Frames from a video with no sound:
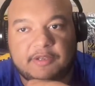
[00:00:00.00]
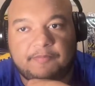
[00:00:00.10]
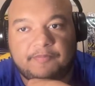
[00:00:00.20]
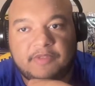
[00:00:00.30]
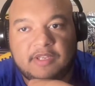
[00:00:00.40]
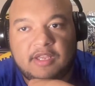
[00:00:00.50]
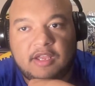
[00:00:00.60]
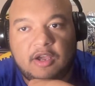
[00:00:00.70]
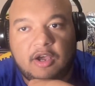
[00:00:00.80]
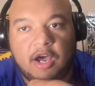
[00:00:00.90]
some
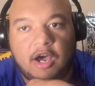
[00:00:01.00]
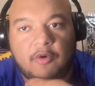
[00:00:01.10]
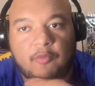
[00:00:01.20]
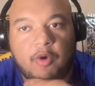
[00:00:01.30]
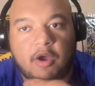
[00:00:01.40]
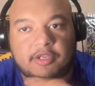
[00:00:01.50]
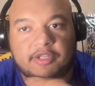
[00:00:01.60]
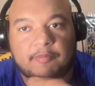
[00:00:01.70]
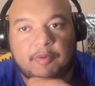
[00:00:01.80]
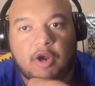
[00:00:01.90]
walk
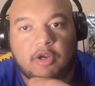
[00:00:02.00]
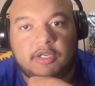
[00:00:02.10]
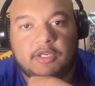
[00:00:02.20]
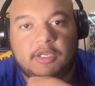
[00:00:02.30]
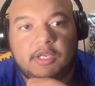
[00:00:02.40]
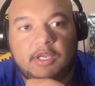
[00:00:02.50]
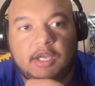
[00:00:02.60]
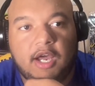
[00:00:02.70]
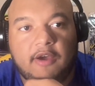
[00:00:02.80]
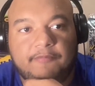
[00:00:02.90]
in the park.
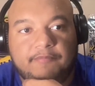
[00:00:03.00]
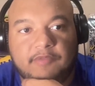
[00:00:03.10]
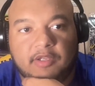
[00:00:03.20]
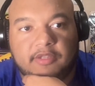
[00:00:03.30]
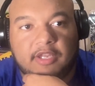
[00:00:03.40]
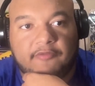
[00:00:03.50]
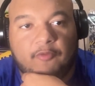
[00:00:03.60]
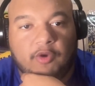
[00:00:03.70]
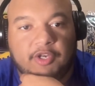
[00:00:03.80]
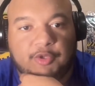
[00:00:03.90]
They're
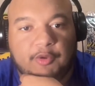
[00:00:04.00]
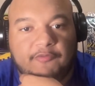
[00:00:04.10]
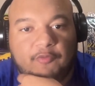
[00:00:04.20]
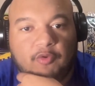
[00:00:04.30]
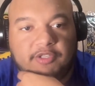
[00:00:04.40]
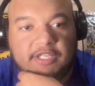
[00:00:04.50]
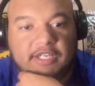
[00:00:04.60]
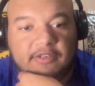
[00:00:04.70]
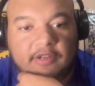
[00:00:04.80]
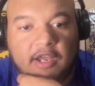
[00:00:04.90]

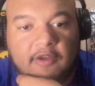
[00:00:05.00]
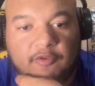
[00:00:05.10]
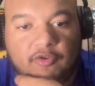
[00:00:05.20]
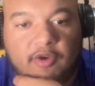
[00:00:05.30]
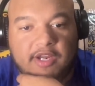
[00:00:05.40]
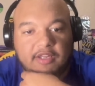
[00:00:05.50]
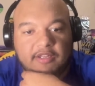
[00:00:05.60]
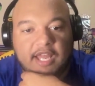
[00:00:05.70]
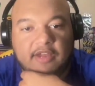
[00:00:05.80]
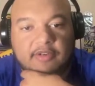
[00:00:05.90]
43-14 for crying
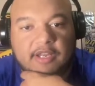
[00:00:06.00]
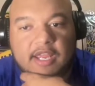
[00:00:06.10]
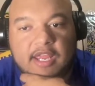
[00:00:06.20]
out loud.